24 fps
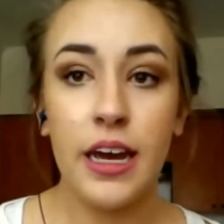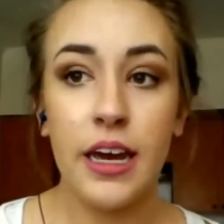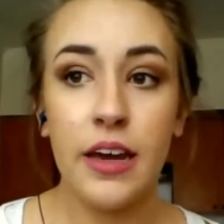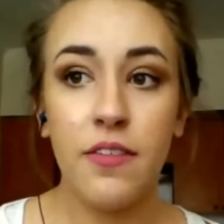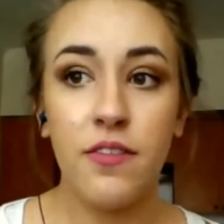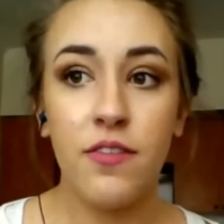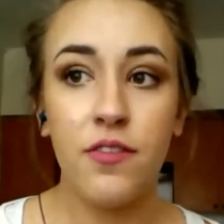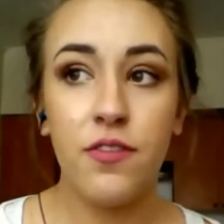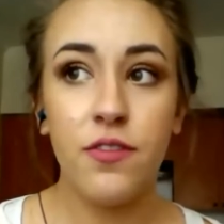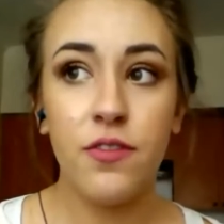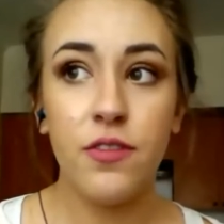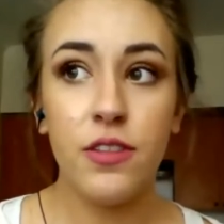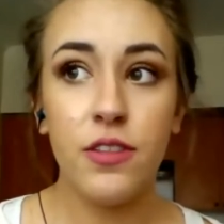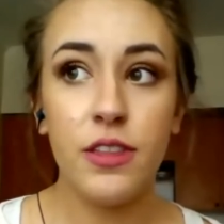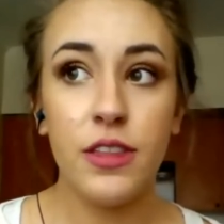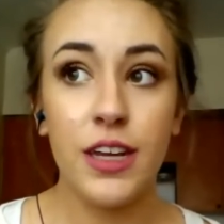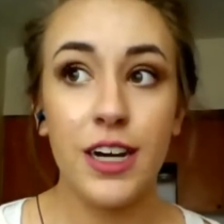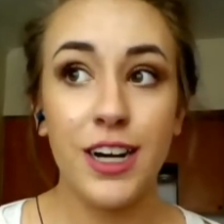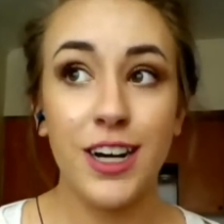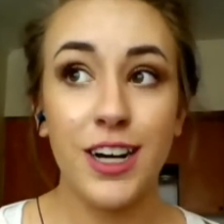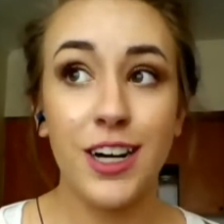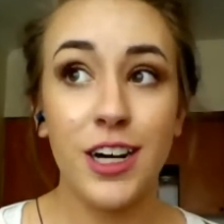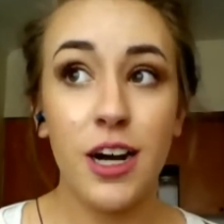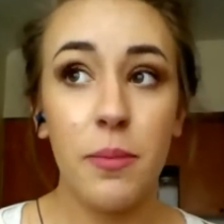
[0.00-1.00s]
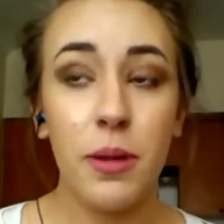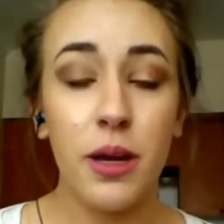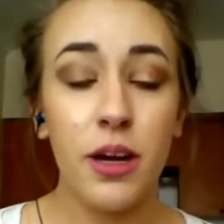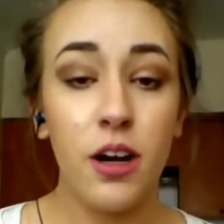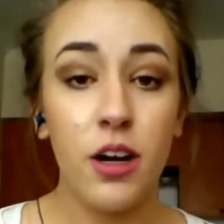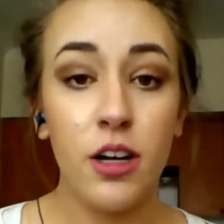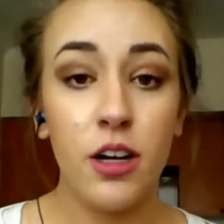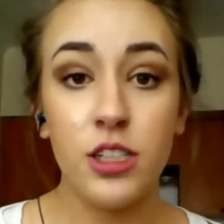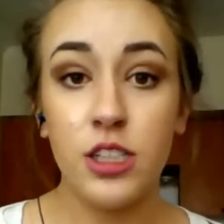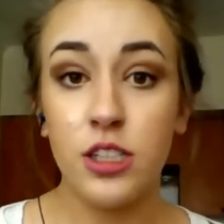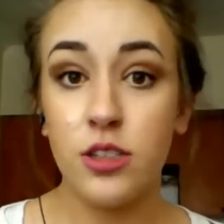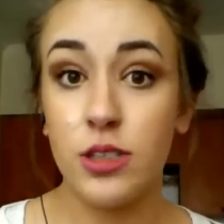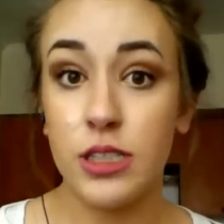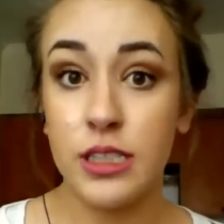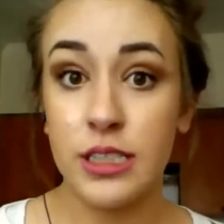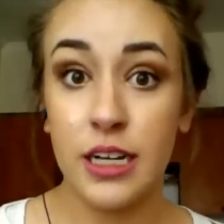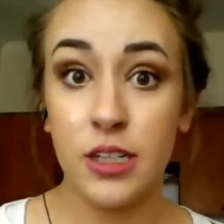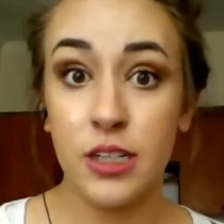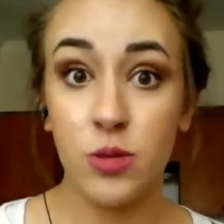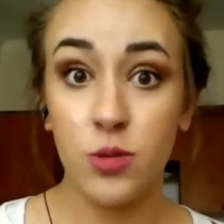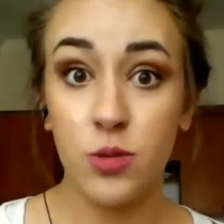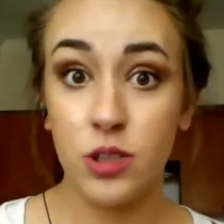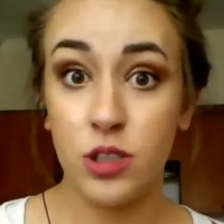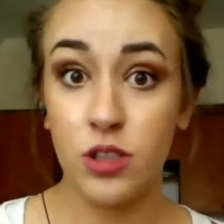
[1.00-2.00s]
If they're coming on to
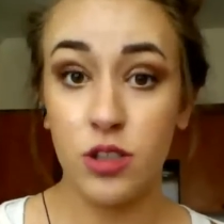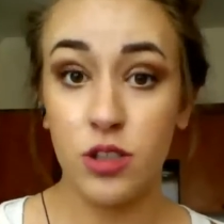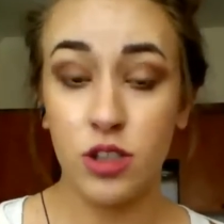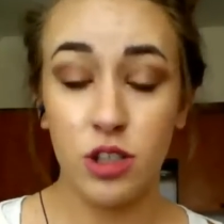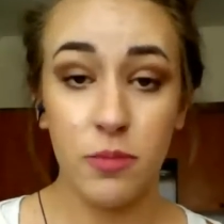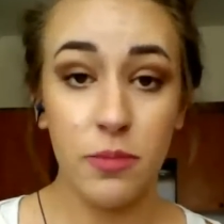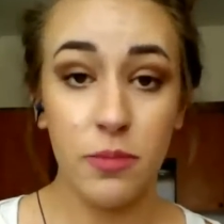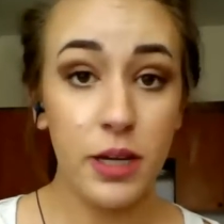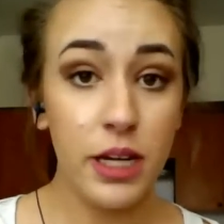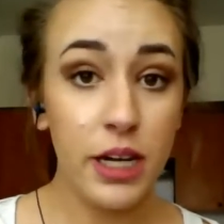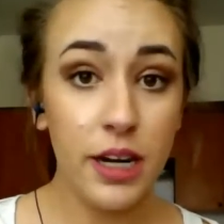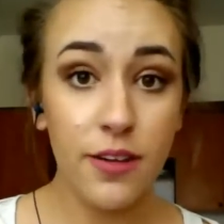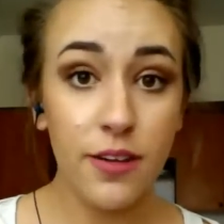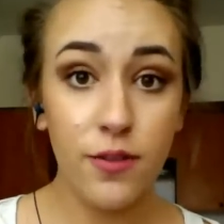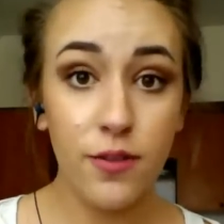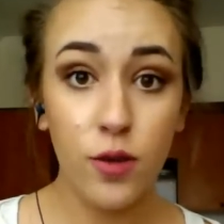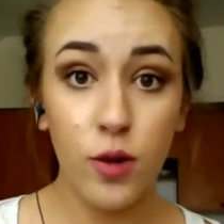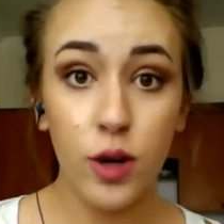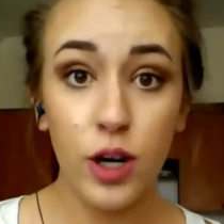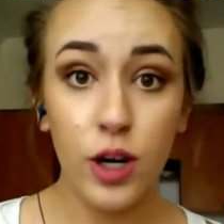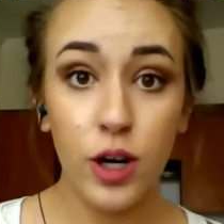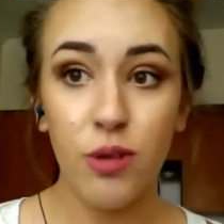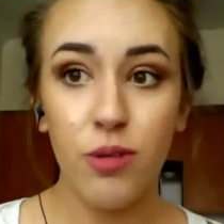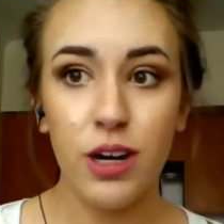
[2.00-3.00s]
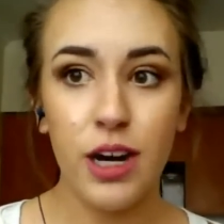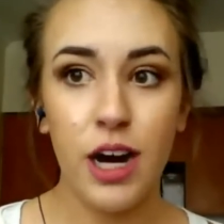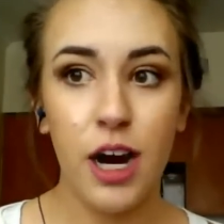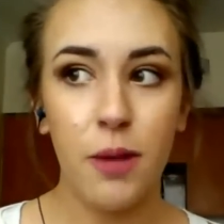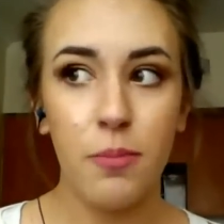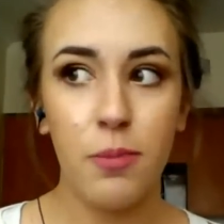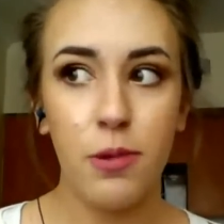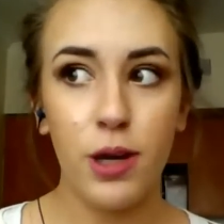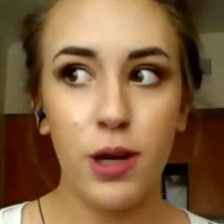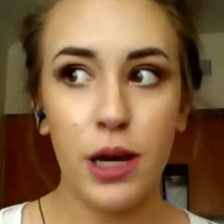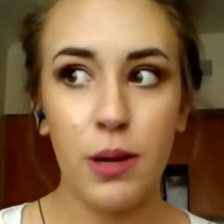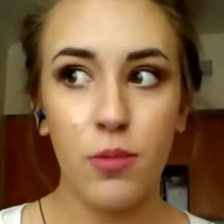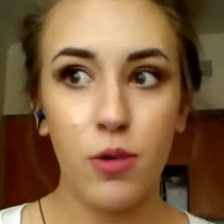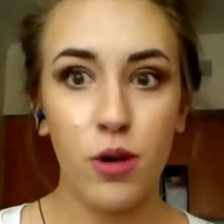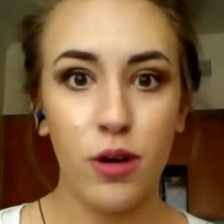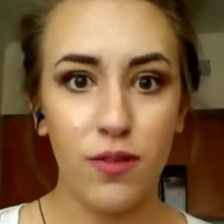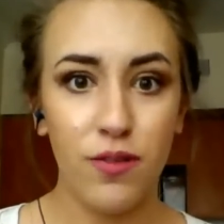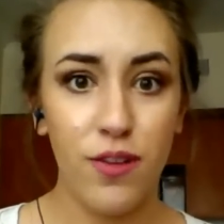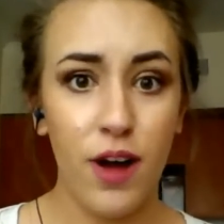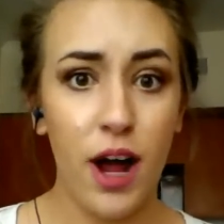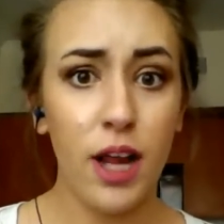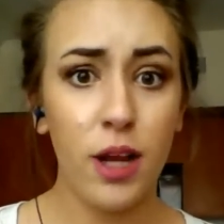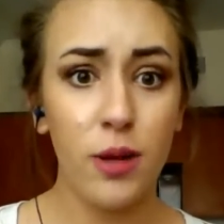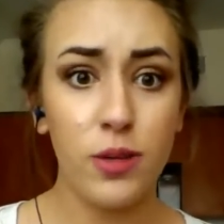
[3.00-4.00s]
schedule social media for you and help you get more
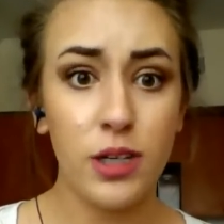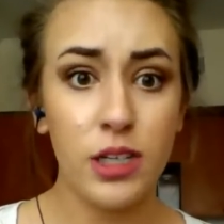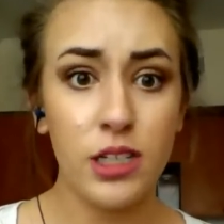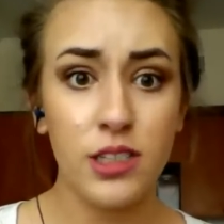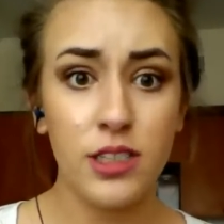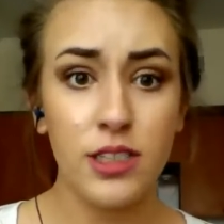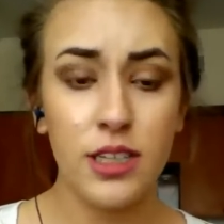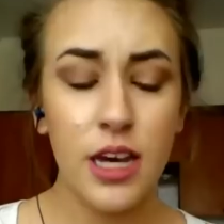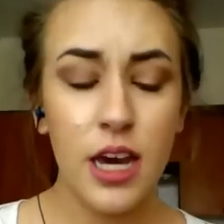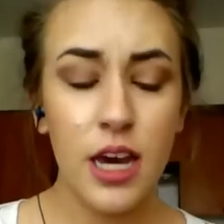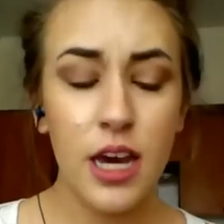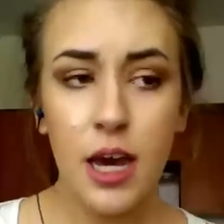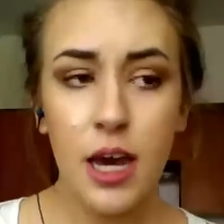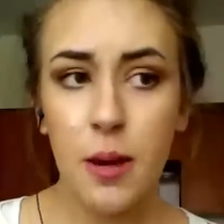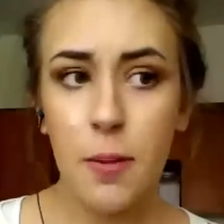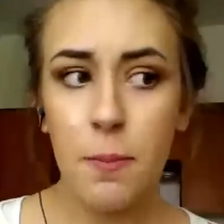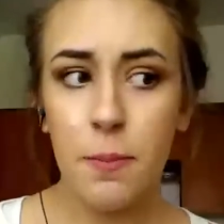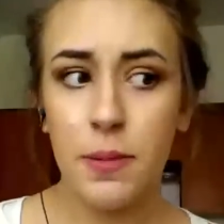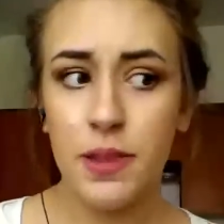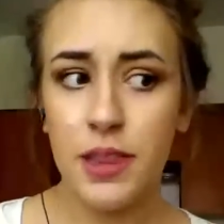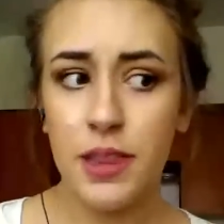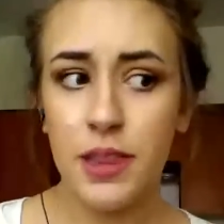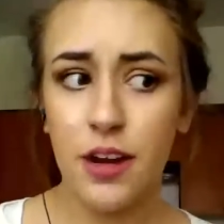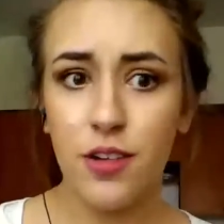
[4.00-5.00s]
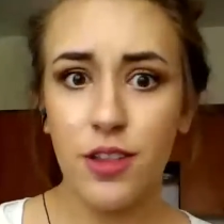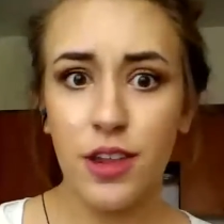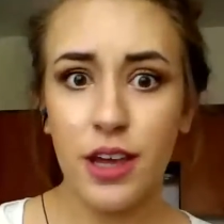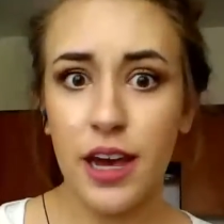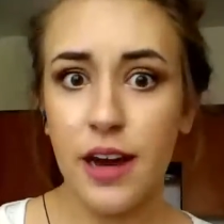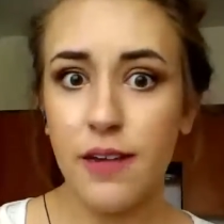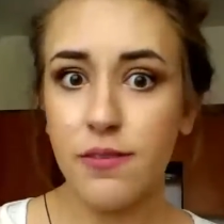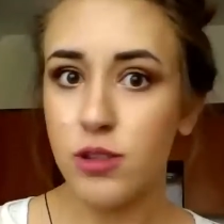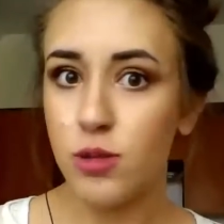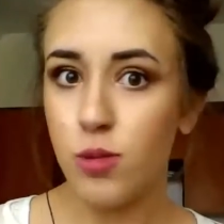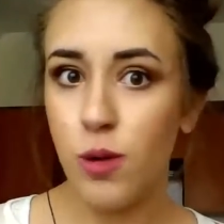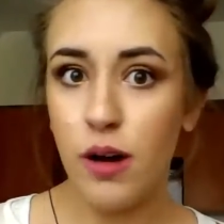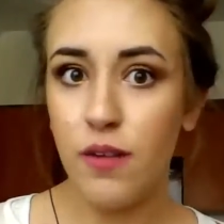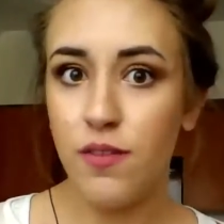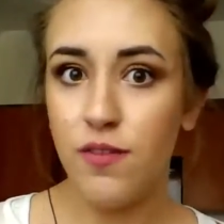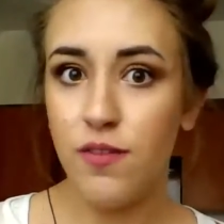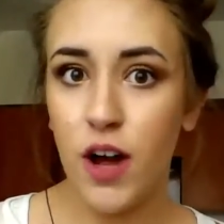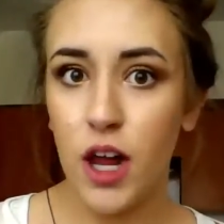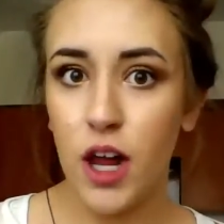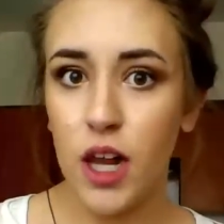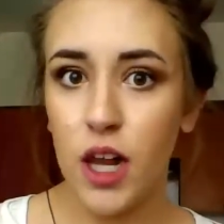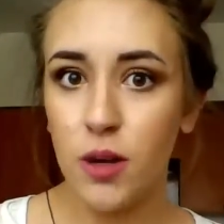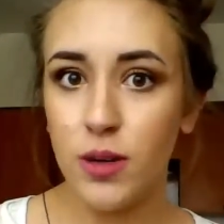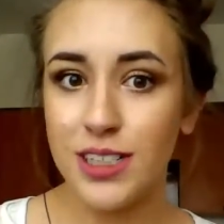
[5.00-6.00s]
followers, but they only have 12
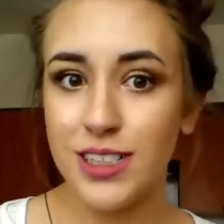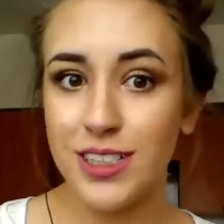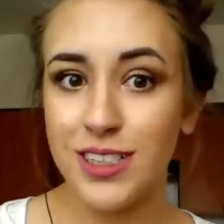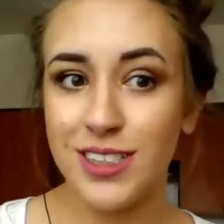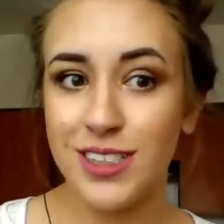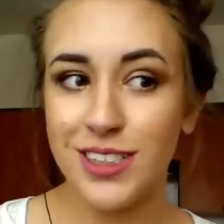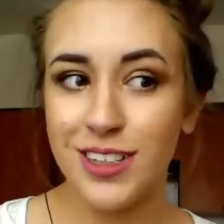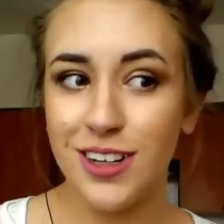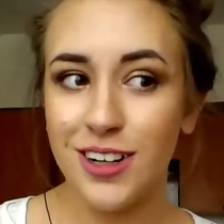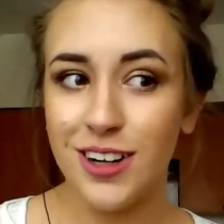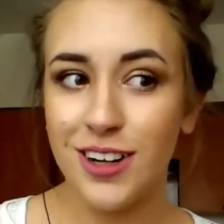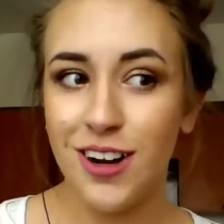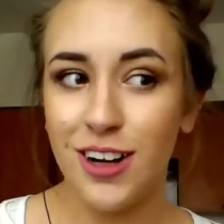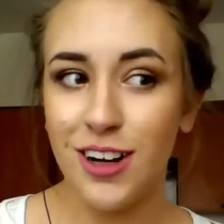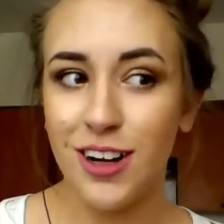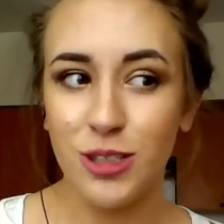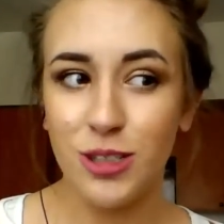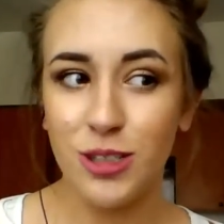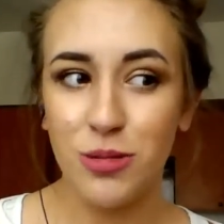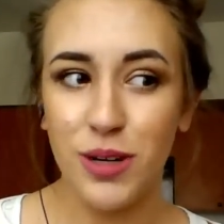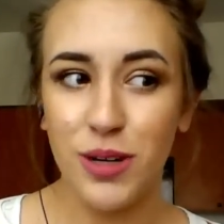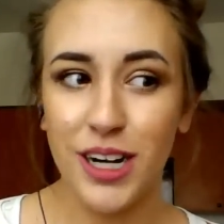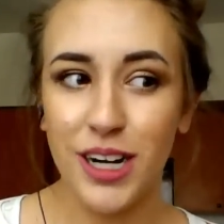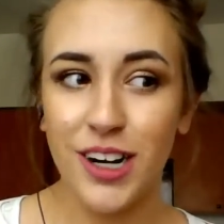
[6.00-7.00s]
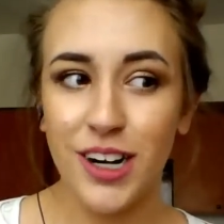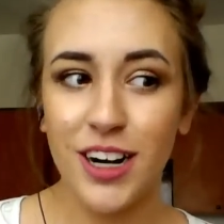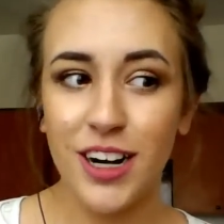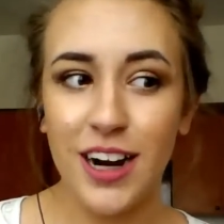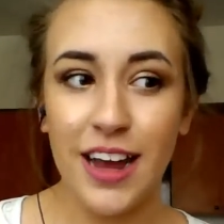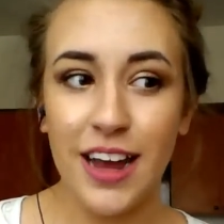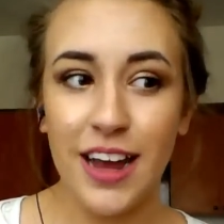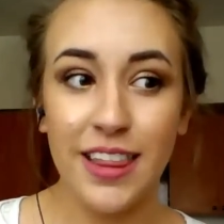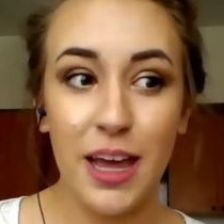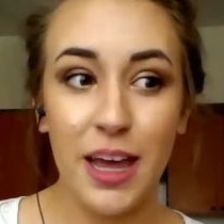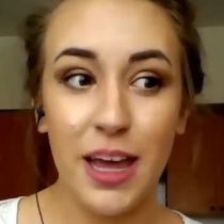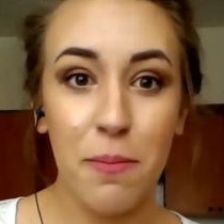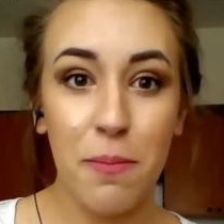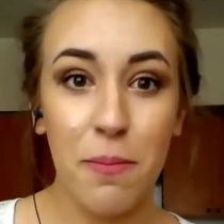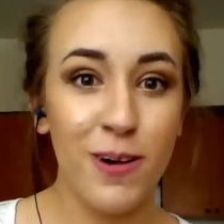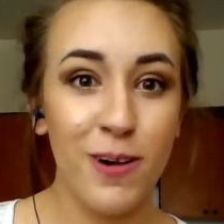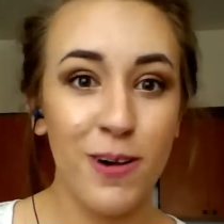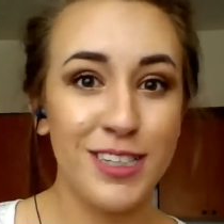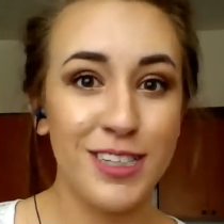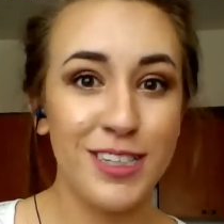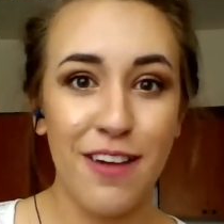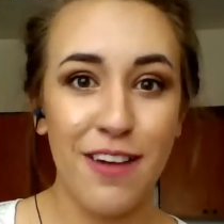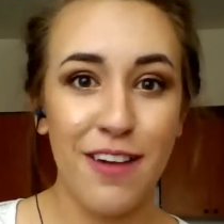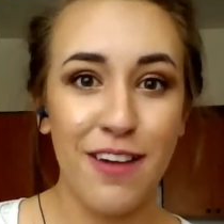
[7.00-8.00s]
followers on Twitter and they
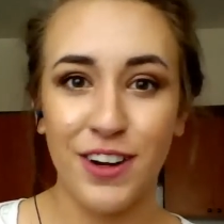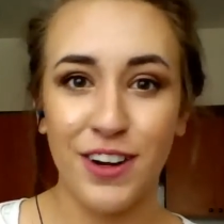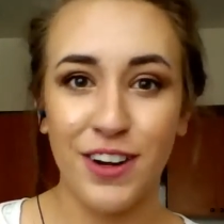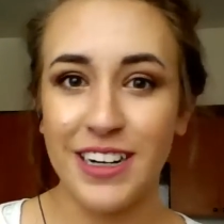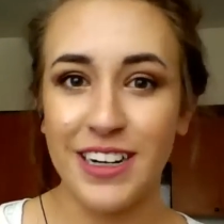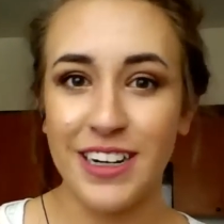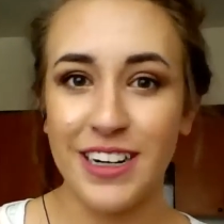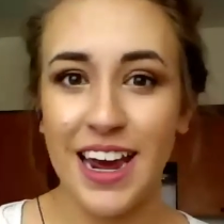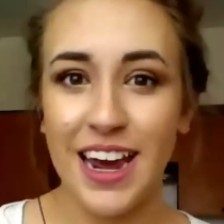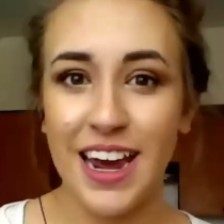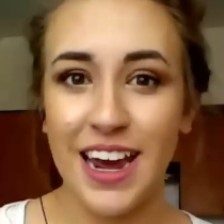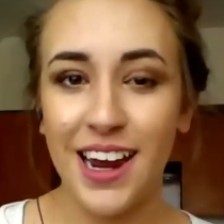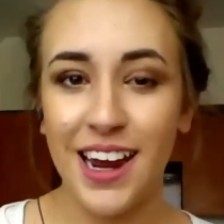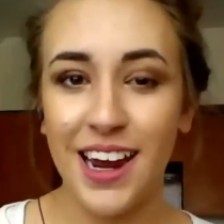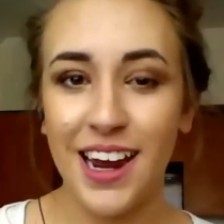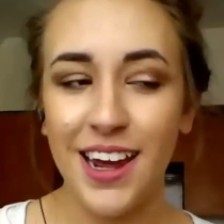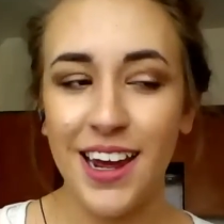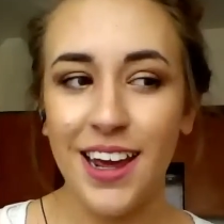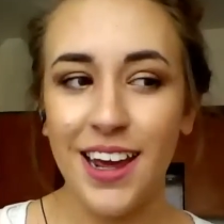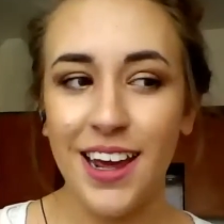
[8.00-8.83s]
post every day,